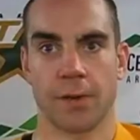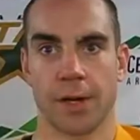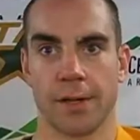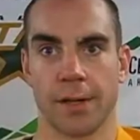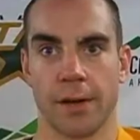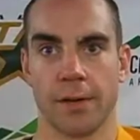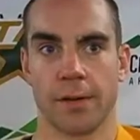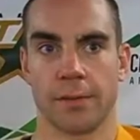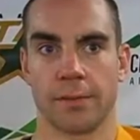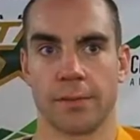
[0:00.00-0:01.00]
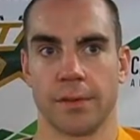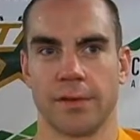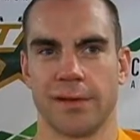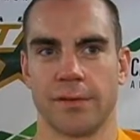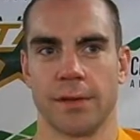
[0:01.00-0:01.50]
winding down, and
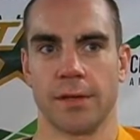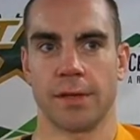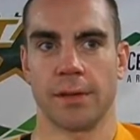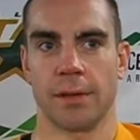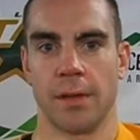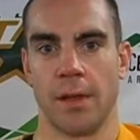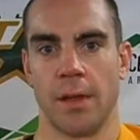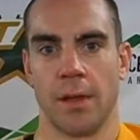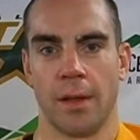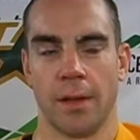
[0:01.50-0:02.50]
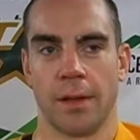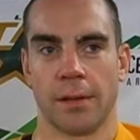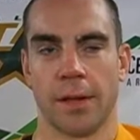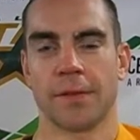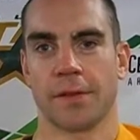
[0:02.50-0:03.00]
you know it didn't really
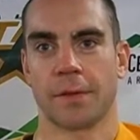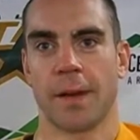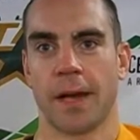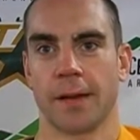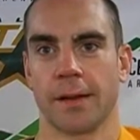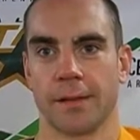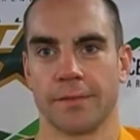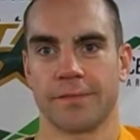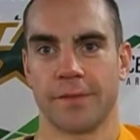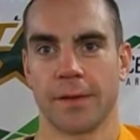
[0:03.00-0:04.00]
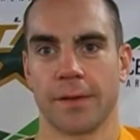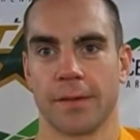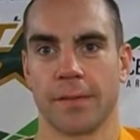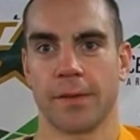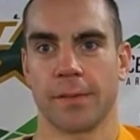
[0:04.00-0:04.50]
now that you look back, I felt
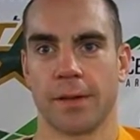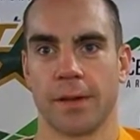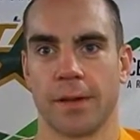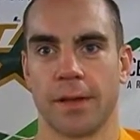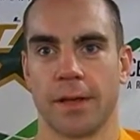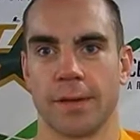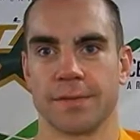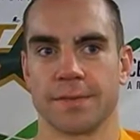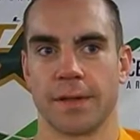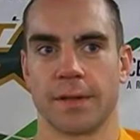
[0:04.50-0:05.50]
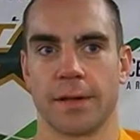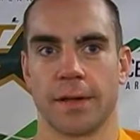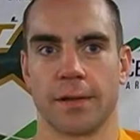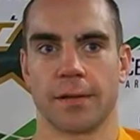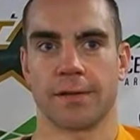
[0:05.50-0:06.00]
like we were playing a lot of games, but
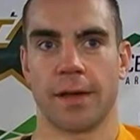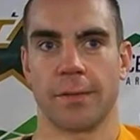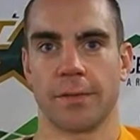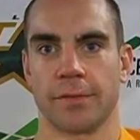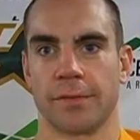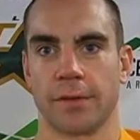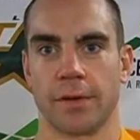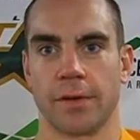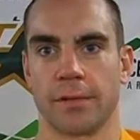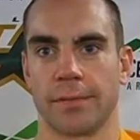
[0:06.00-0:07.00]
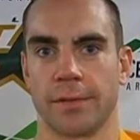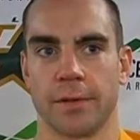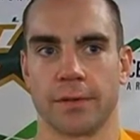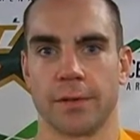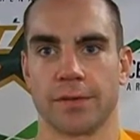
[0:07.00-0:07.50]
uh, at the time it was sort of,
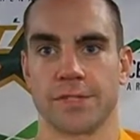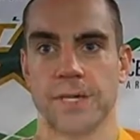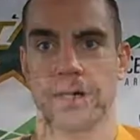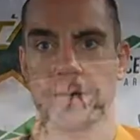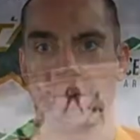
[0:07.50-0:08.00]
you know, we were just taking